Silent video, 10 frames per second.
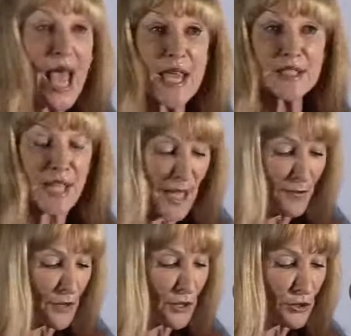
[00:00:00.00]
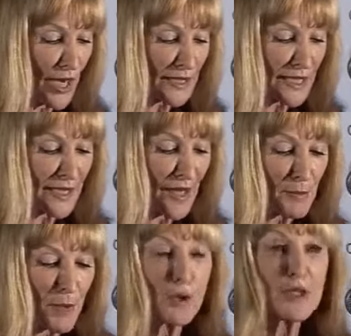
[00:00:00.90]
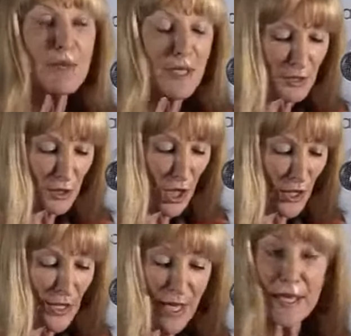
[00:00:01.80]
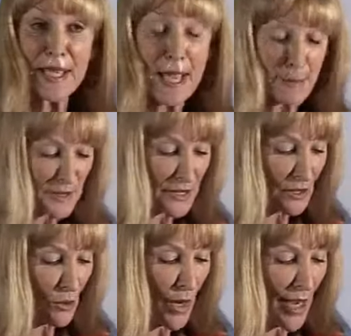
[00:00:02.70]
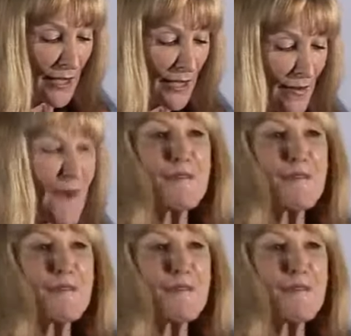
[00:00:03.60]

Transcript: and TAFE constructing another multi-million dollar campus at Kawana.